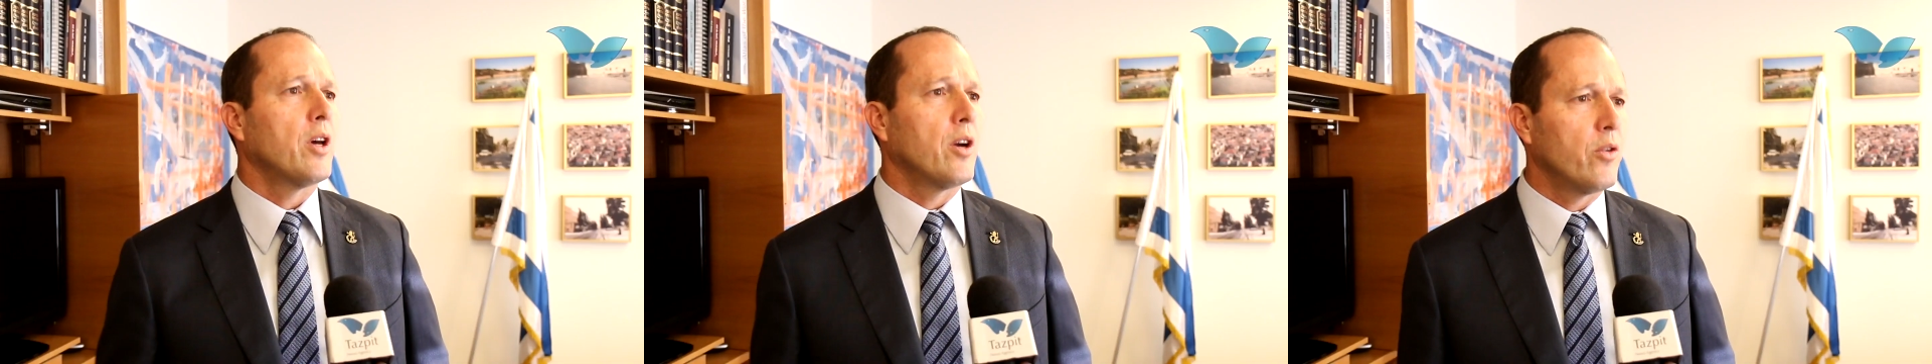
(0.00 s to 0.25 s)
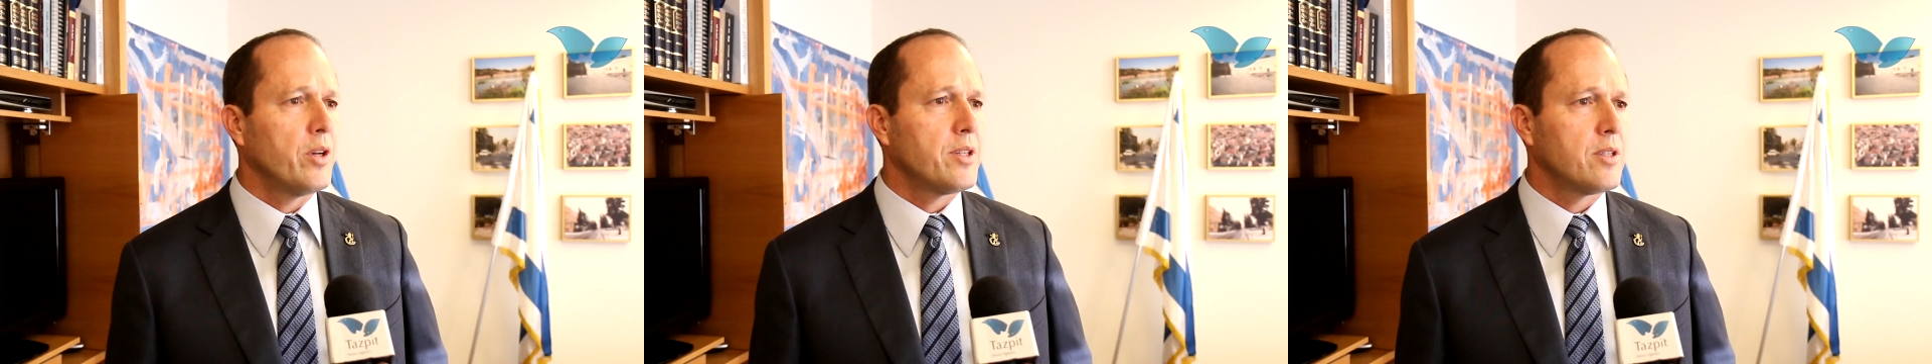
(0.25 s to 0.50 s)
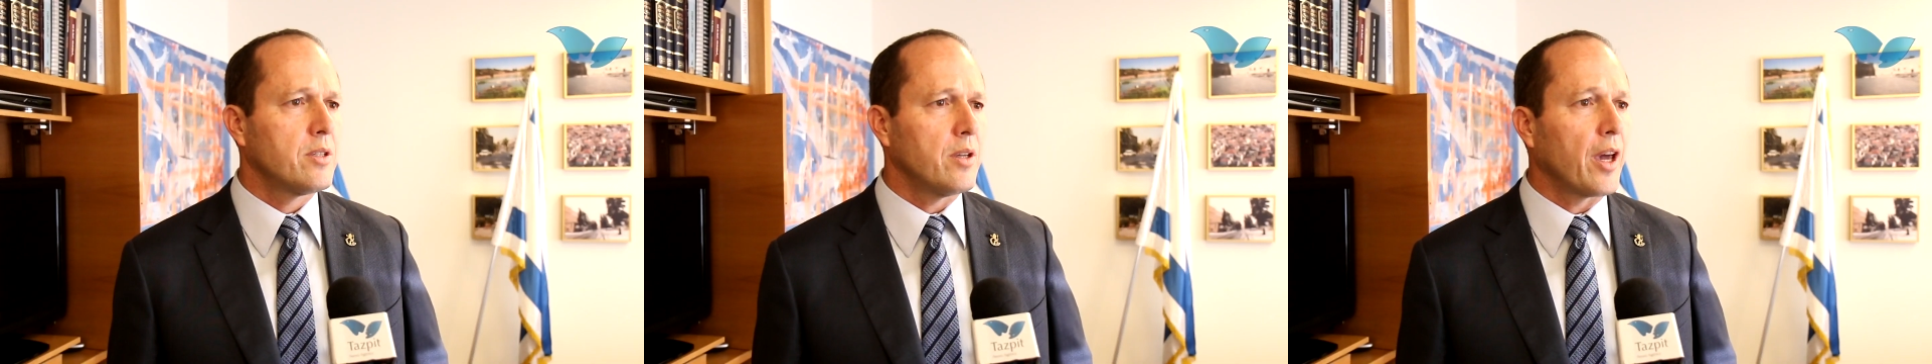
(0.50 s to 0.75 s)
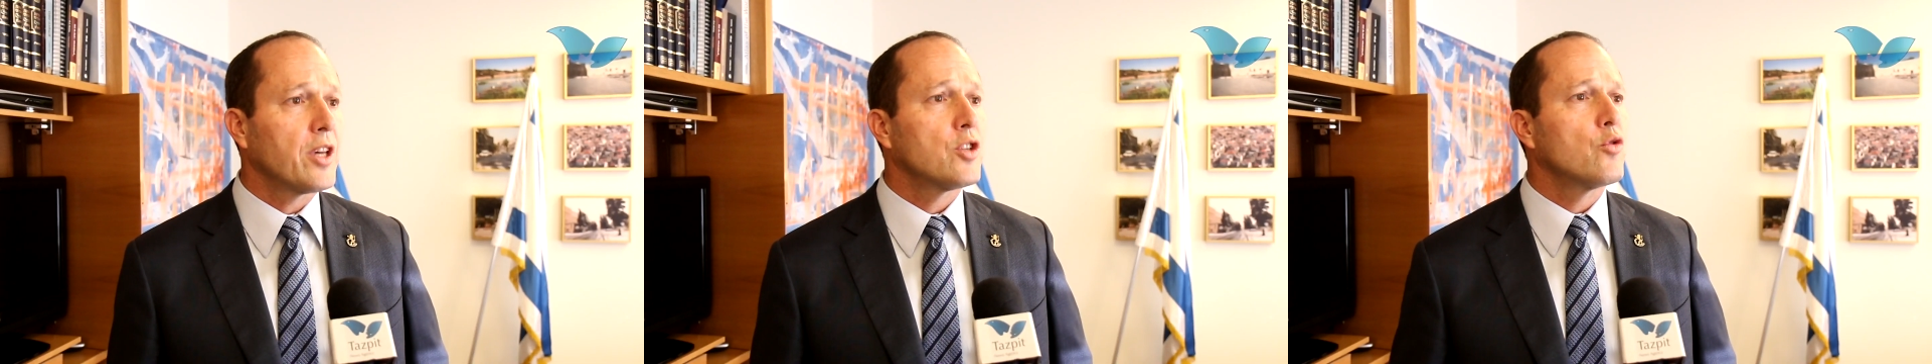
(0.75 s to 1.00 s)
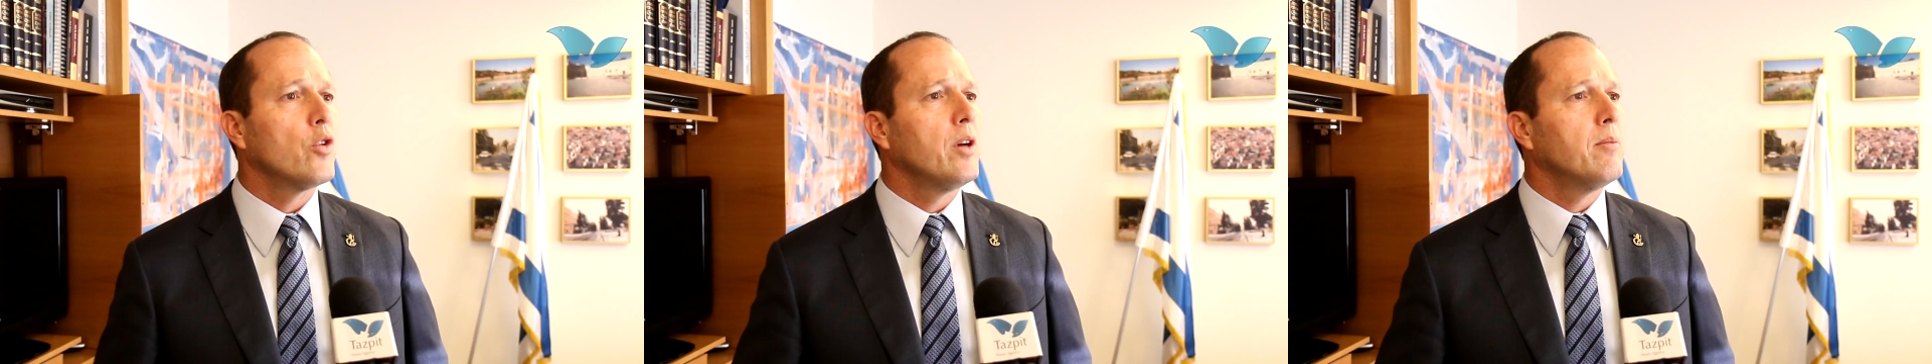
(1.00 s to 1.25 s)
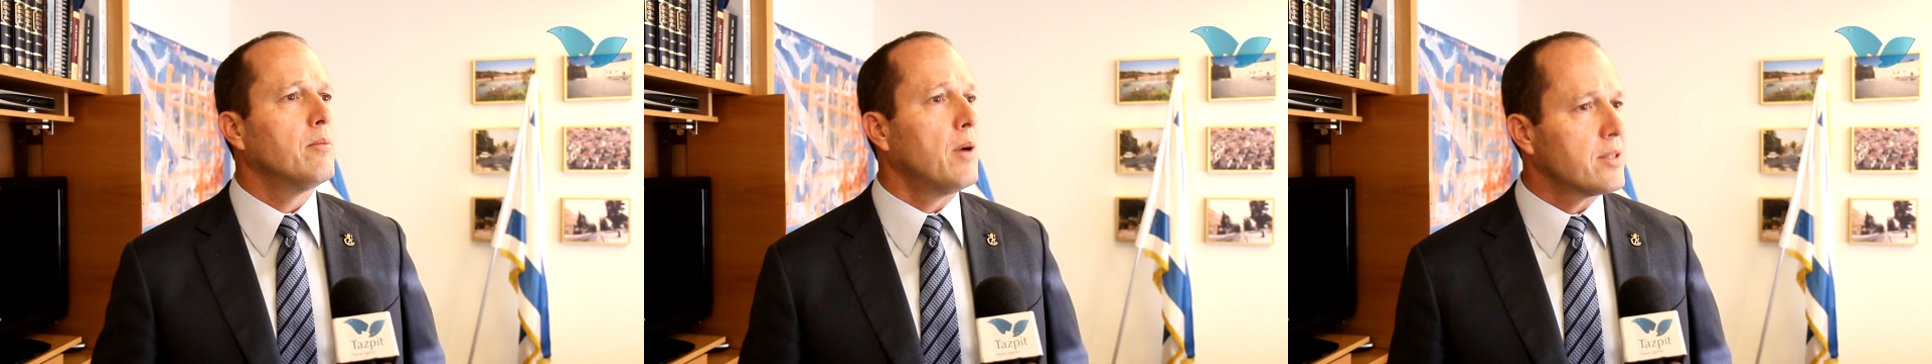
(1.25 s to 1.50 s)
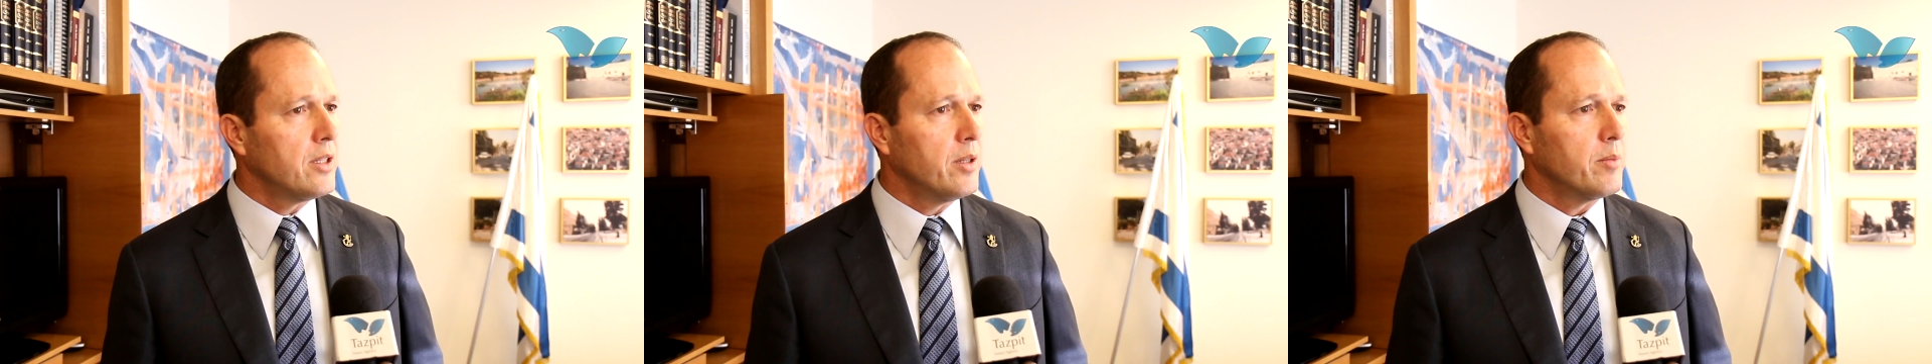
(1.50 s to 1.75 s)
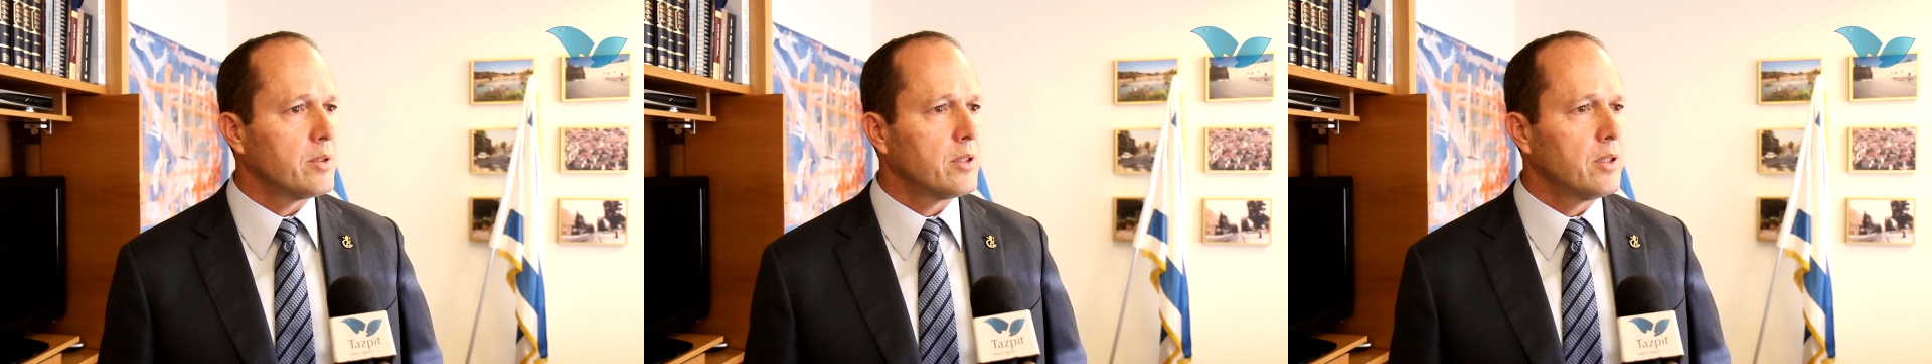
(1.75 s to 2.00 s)
terrorists, extreme
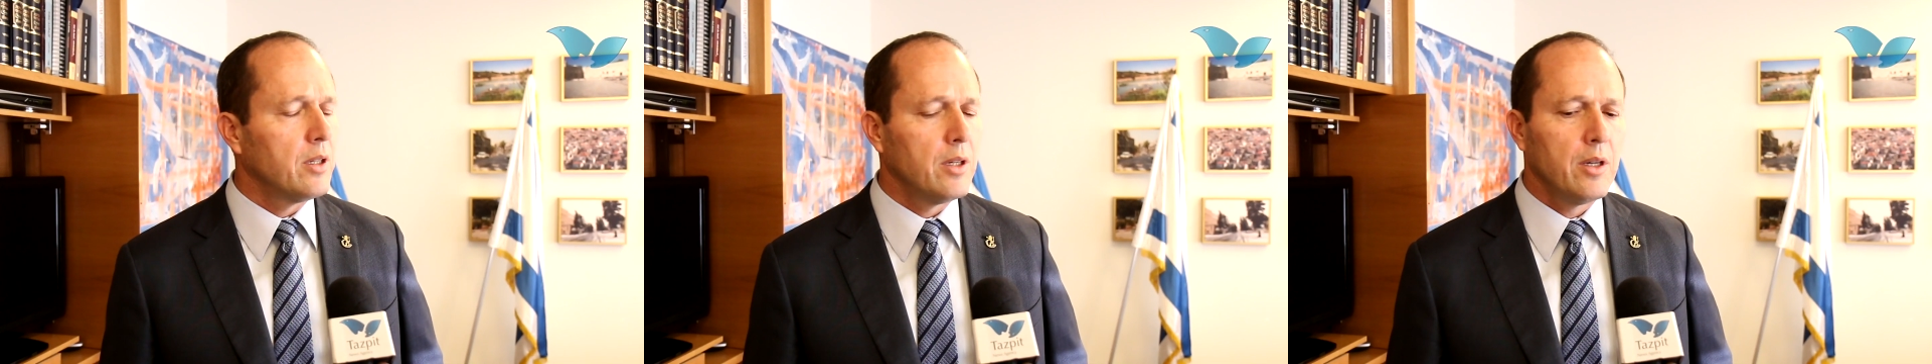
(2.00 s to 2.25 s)
Muslims